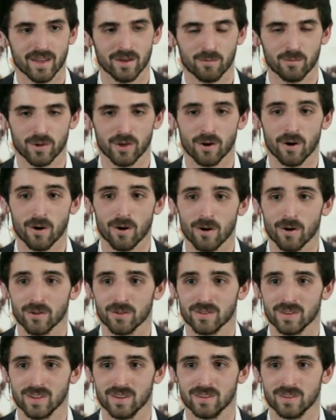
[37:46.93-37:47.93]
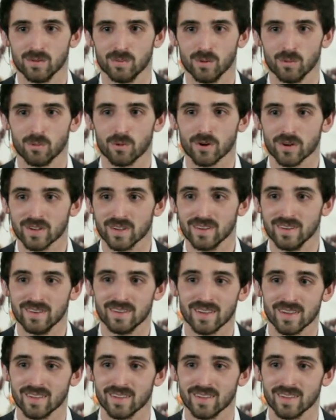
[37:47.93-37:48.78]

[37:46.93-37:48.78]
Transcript: And we all need to be working